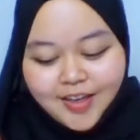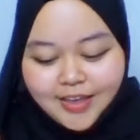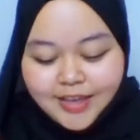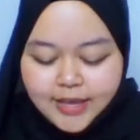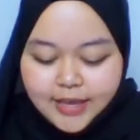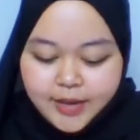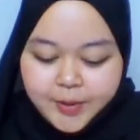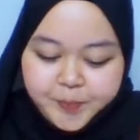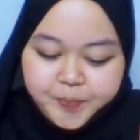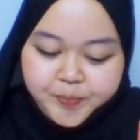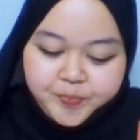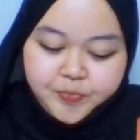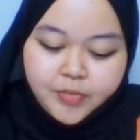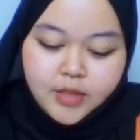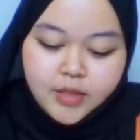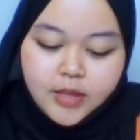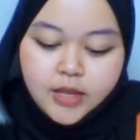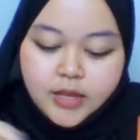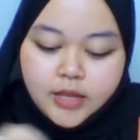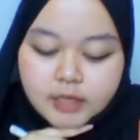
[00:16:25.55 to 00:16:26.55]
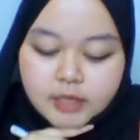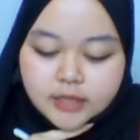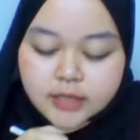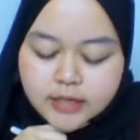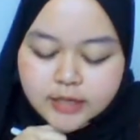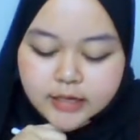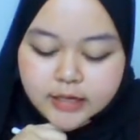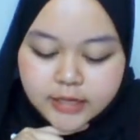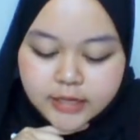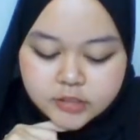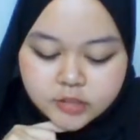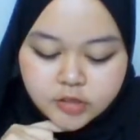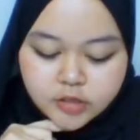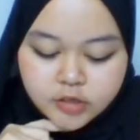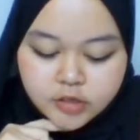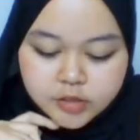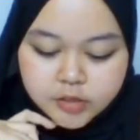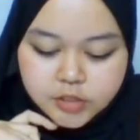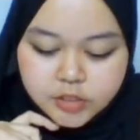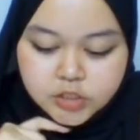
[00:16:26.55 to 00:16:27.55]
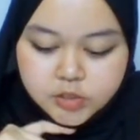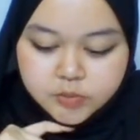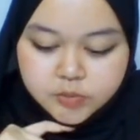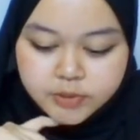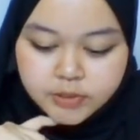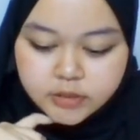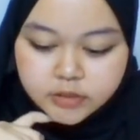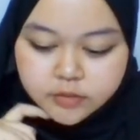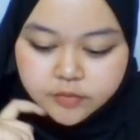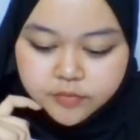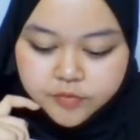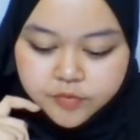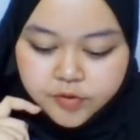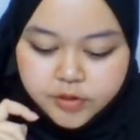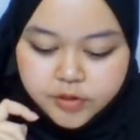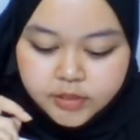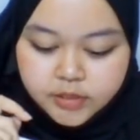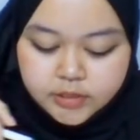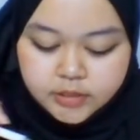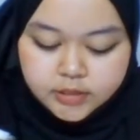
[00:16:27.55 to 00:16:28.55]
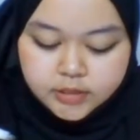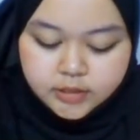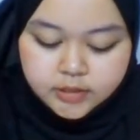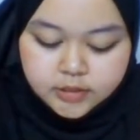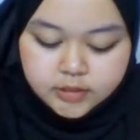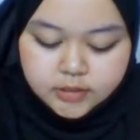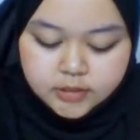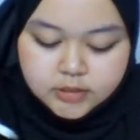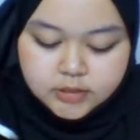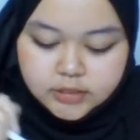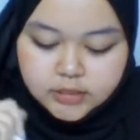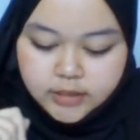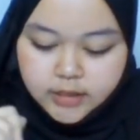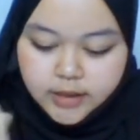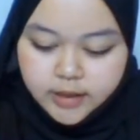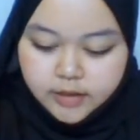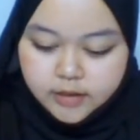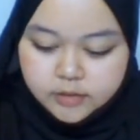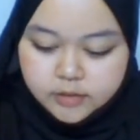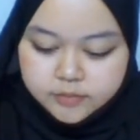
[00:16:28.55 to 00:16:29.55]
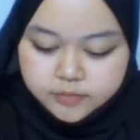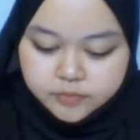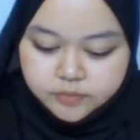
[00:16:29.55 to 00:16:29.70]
Okay, the electron arrangement for the Cl.